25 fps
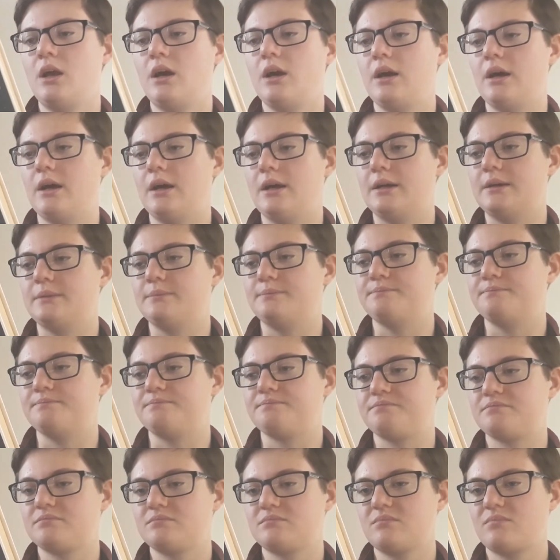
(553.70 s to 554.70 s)

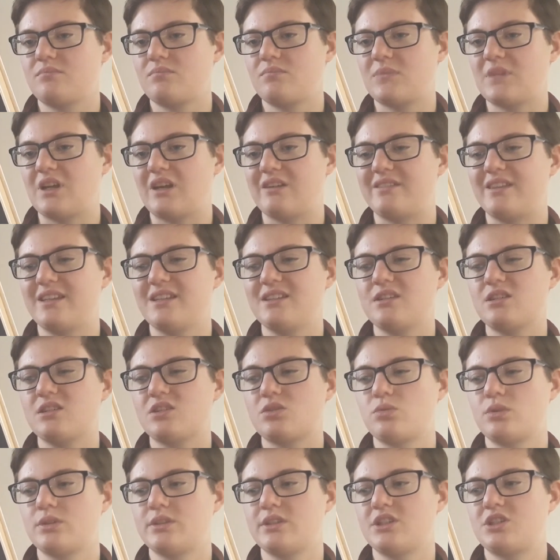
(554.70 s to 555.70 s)
I think this
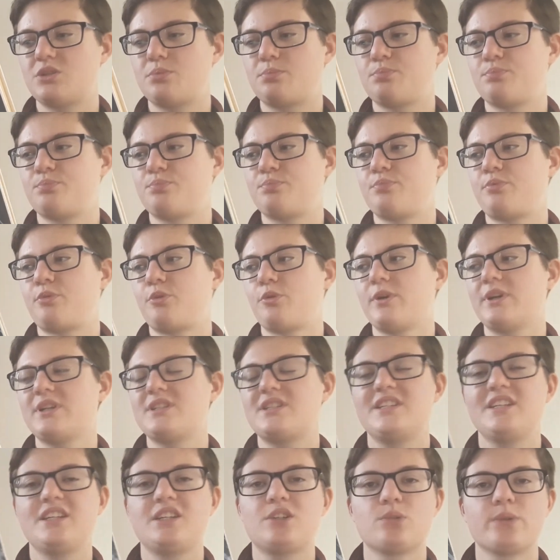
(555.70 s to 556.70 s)
one is
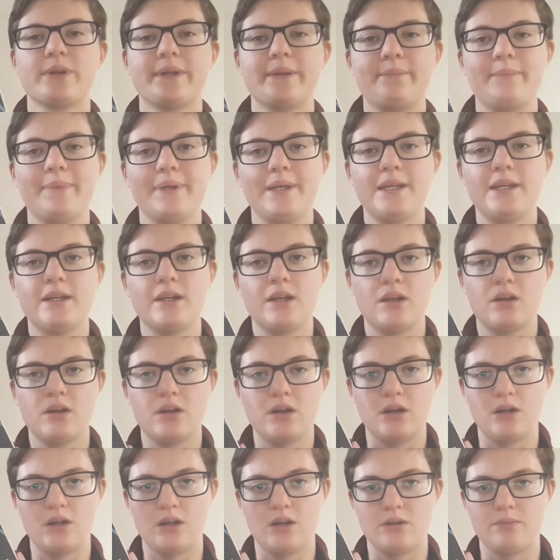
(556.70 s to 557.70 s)
pretty creepy,
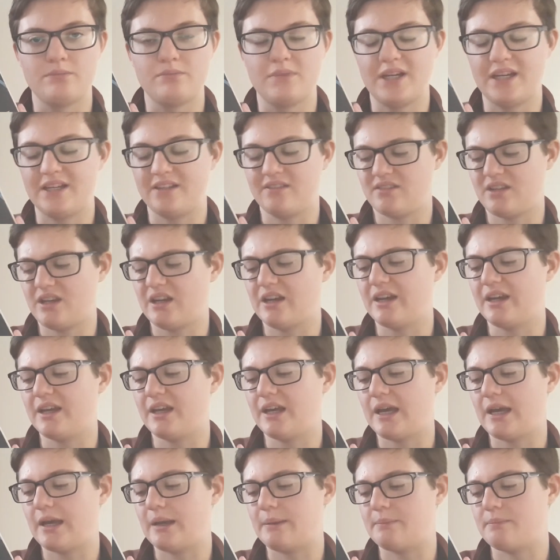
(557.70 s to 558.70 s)
and
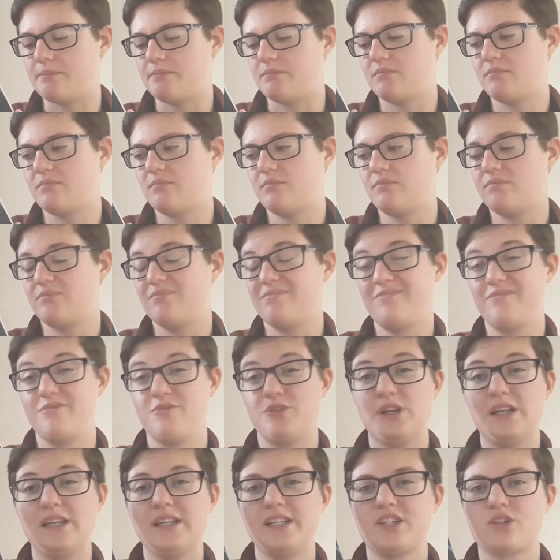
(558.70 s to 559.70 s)
I am
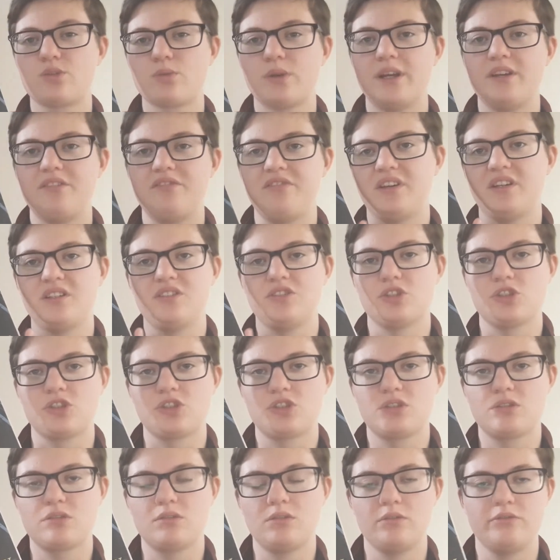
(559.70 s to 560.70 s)
really craving
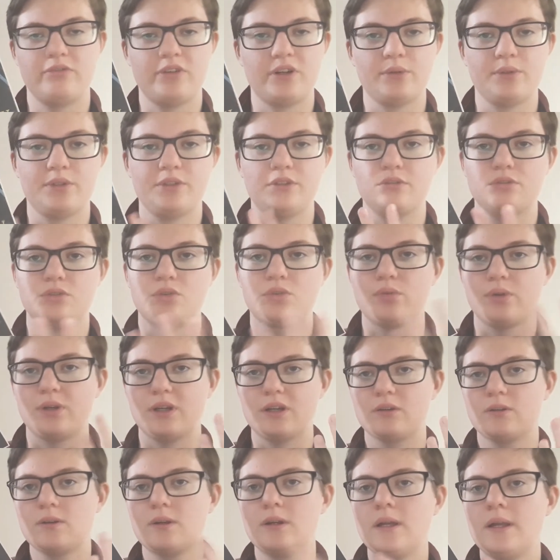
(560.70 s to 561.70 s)
just a very good
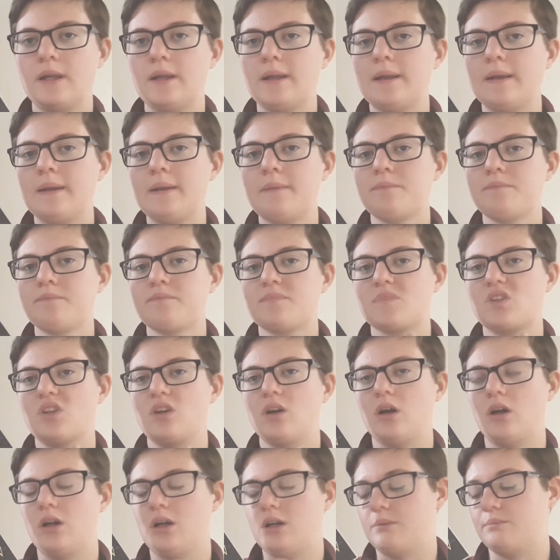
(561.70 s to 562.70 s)
thriller.
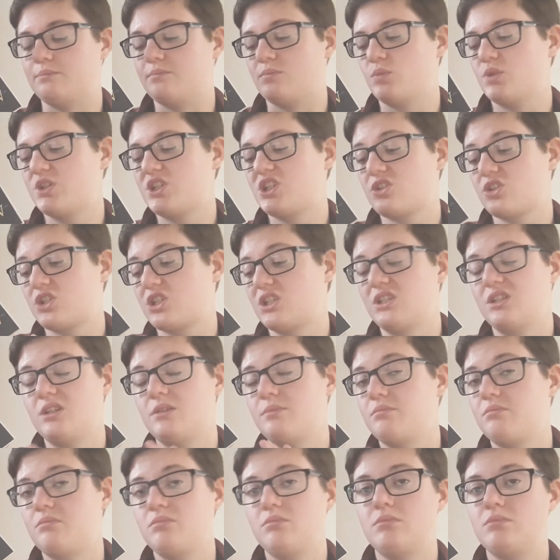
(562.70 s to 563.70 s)
We shall
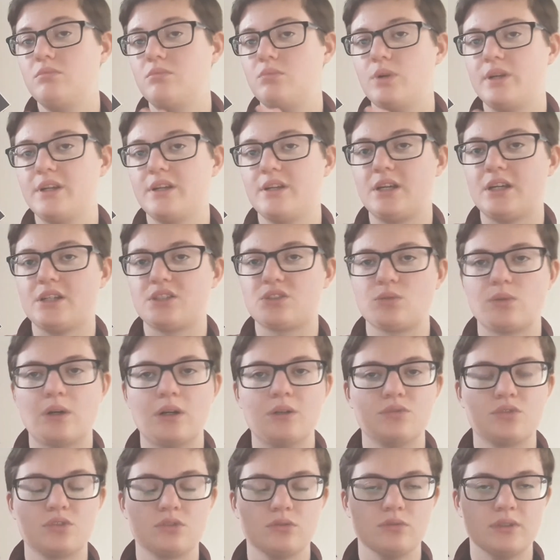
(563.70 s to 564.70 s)
see when I get
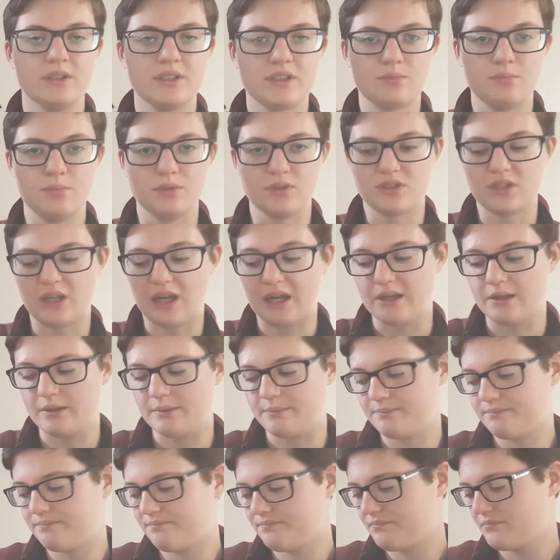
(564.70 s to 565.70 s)
around to it, but I
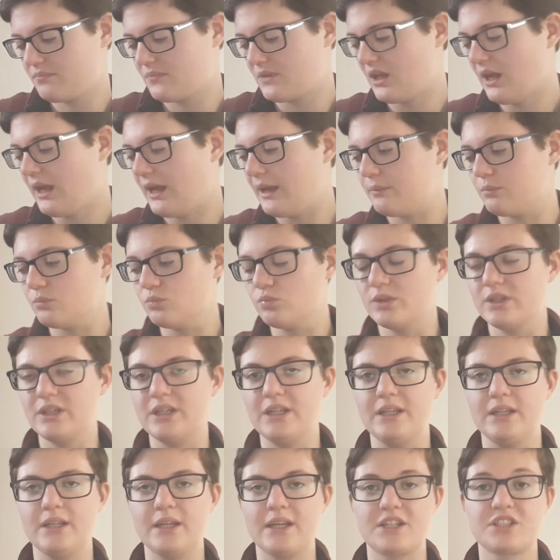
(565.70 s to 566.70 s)
am
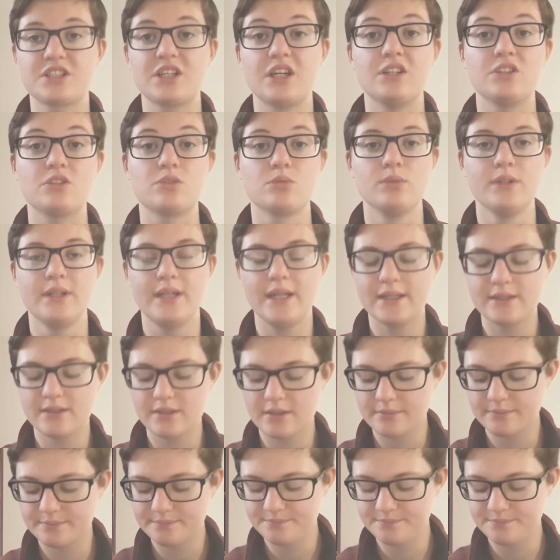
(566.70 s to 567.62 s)
really excited to read it.